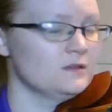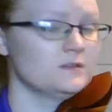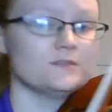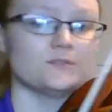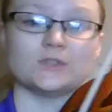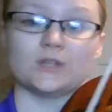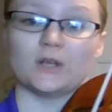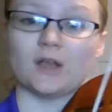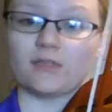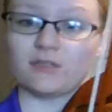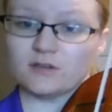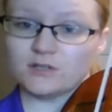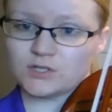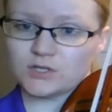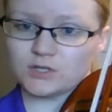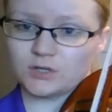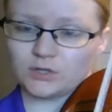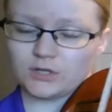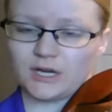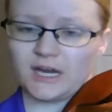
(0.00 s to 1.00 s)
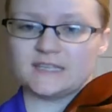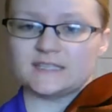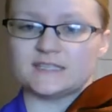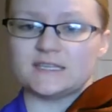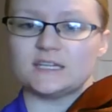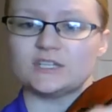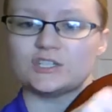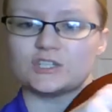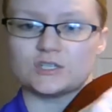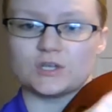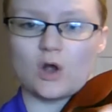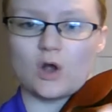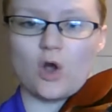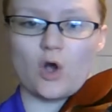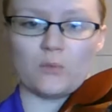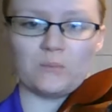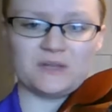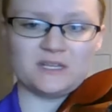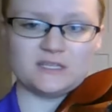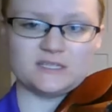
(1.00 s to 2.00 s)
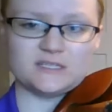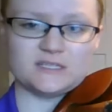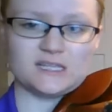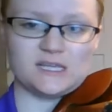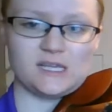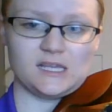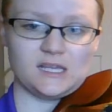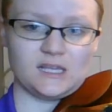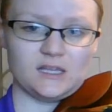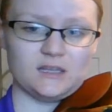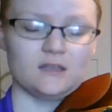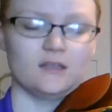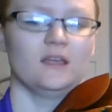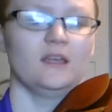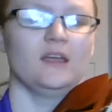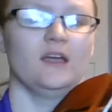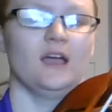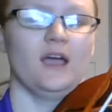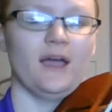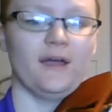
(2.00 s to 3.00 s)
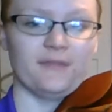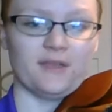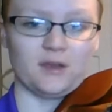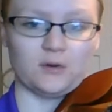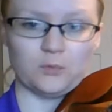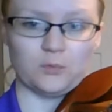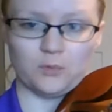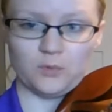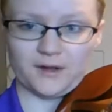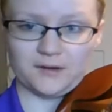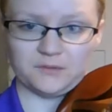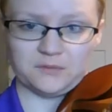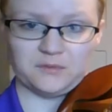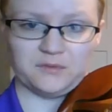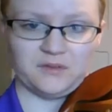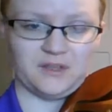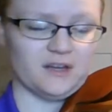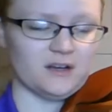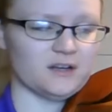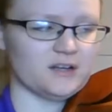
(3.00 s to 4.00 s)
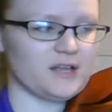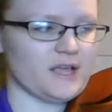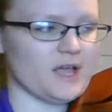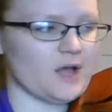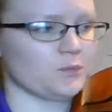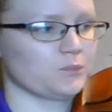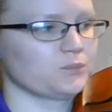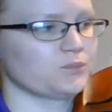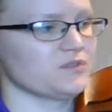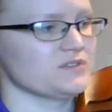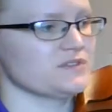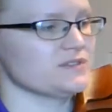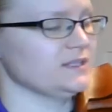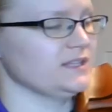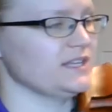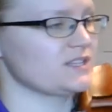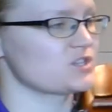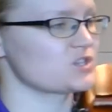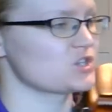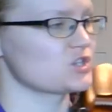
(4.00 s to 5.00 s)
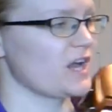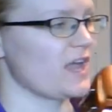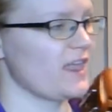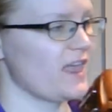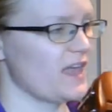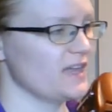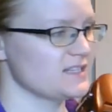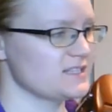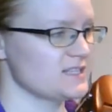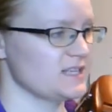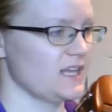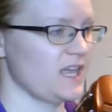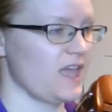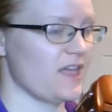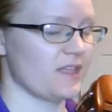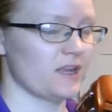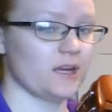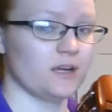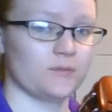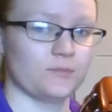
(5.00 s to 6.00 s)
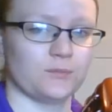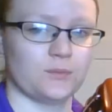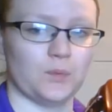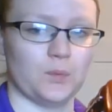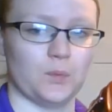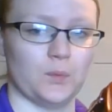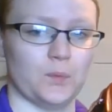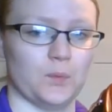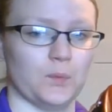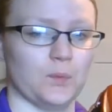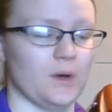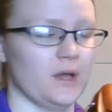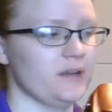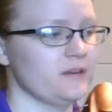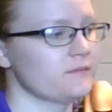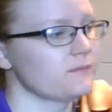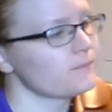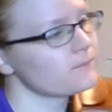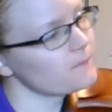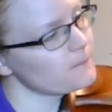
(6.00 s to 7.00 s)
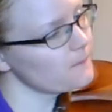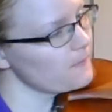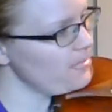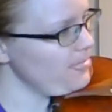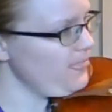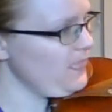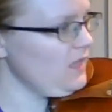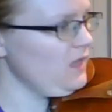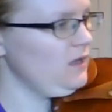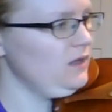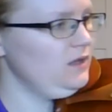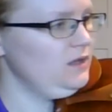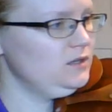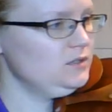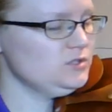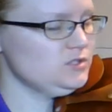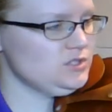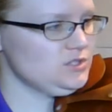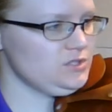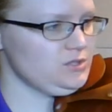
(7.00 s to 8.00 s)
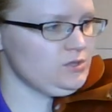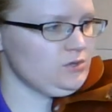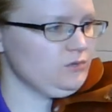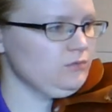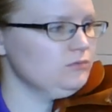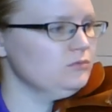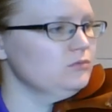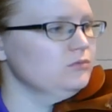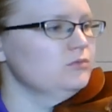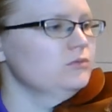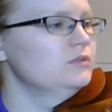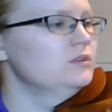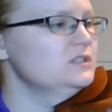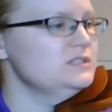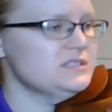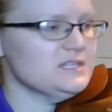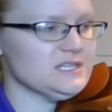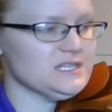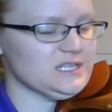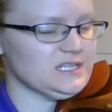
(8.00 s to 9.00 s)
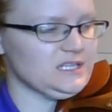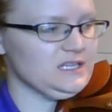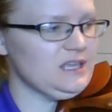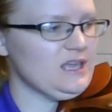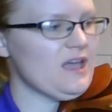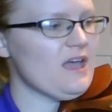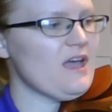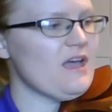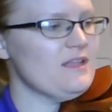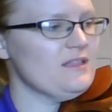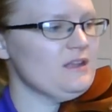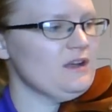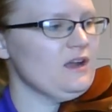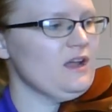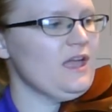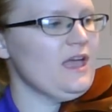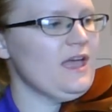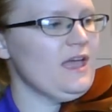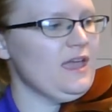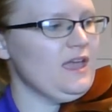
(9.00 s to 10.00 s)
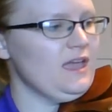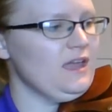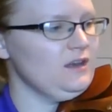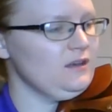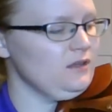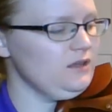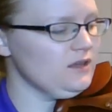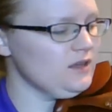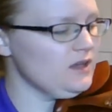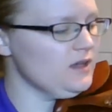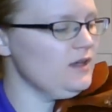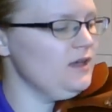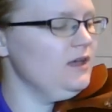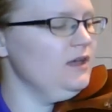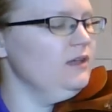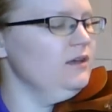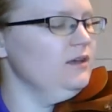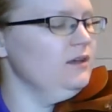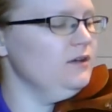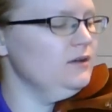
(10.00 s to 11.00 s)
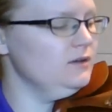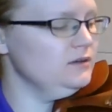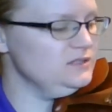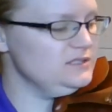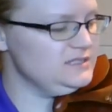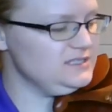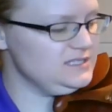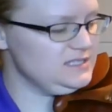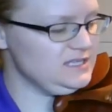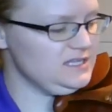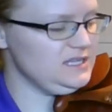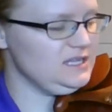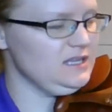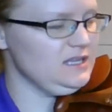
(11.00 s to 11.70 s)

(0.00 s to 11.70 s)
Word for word: So nothing too crazy, just open D and then one finger down. So let's try that together. One, two, together and go. D,